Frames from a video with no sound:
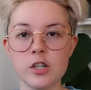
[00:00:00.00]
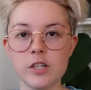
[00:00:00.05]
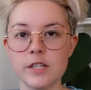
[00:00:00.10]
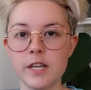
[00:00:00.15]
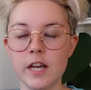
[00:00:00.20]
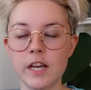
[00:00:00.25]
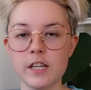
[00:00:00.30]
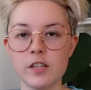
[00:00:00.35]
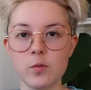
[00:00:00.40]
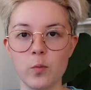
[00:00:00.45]
She
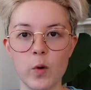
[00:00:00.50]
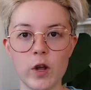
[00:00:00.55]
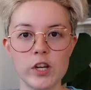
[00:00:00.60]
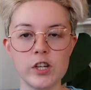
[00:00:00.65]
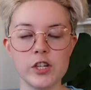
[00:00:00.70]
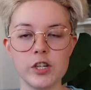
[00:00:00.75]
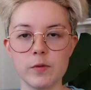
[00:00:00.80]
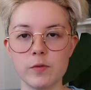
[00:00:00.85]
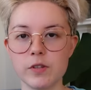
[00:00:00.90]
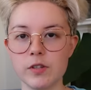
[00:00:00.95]
says when
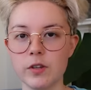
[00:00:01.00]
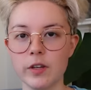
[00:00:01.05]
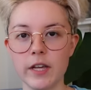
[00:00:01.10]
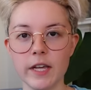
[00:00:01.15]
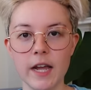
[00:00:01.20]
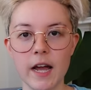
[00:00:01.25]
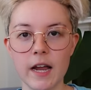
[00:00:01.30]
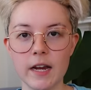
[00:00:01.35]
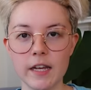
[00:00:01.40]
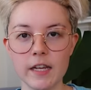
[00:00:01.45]
she was
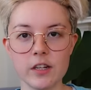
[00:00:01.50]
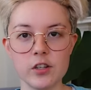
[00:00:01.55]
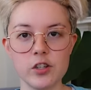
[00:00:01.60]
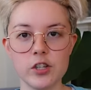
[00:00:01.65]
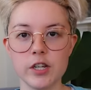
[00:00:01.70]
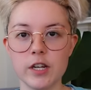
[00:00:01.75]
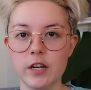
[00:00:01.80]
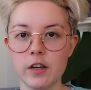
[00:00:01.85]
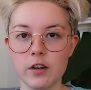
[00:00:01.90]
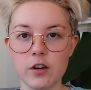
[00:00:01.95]
looking at it,
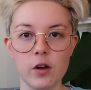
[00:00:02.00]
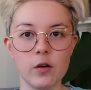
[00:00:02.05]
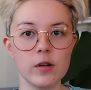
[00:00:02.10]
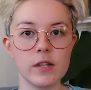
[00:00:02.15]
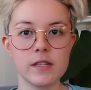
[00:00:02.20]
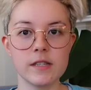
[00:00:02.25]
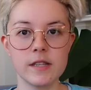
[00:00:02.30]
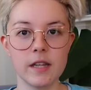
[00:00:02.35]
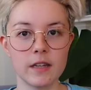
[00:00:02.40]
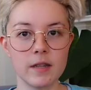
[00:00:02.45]
she didn't
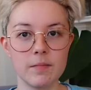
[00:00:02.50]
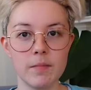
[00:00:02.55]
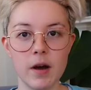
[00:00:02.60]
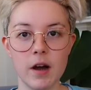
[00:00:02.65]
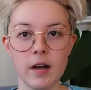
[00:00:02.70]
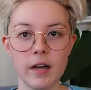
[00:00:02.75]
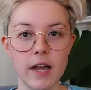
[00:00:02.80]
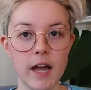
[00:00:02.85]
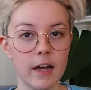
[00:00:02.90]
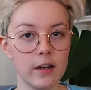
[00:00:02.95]
notice that the
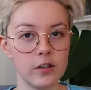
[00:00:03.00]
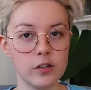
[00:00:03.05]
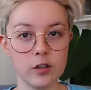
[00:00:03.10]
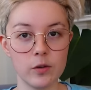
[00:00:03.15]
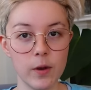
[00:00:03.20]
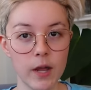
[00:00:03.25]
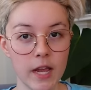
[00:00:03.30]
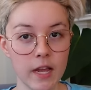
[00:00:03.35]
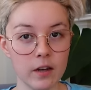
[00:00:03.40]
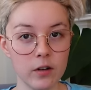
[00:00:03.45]
mug had
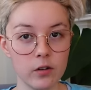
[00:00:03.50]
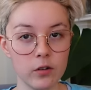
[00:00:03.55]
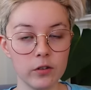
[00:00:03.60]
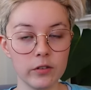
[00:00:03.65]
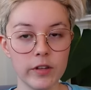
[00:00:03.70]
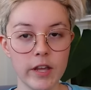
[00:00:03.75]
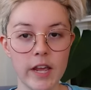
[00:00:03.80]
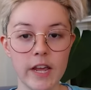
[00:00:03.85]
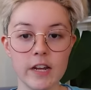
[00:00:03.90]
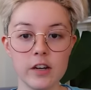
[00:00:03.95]
two
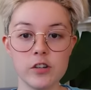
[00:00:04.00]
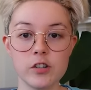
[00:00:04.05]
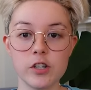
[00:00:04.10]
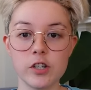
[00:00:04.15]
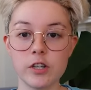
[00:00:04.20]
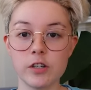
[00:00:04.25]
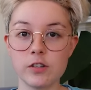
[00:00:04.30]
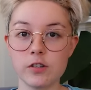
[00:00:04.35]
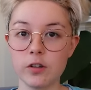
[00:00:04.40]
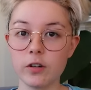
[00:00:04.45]
handles, and
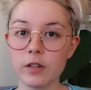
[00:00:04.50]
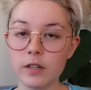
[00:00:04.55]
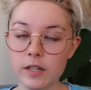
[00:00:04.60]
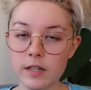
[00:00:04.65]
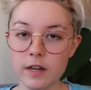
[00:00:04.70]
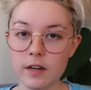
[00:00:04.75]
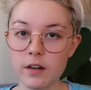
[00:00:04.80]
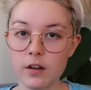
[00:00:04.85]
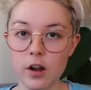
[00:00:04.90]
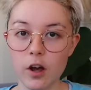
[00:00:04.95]
she certainly
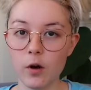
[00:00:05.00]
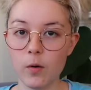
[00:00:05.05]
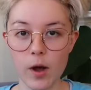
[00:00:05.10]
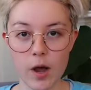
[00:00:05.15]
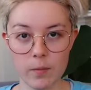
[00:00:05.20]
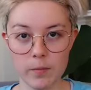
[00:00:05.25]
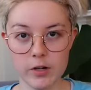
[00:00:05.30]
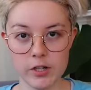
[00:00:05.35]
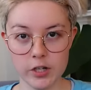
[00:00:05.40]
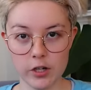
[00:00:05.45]
didn't know
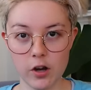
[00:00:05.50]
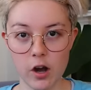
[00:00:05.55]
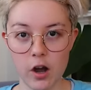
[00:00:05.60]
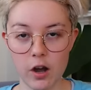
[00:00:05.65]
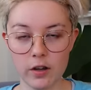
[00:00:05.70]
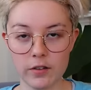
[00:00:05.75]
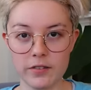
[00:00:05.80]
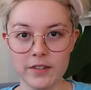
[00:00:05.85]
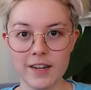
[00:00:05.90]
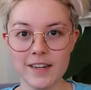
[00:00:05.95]
how much it
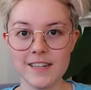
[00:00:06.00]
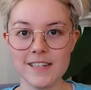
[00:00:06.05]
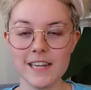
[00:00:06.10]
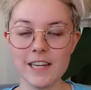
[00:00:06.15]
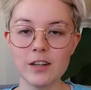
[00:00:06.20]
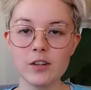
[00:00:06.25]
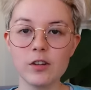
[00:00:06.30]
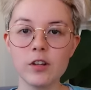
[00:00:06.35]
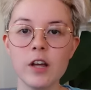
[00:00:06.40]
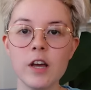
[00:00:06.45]
cost
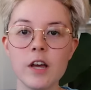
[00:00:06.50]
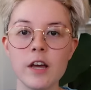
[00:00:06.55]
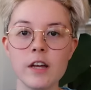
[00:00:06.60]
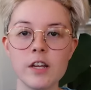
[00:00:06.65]
until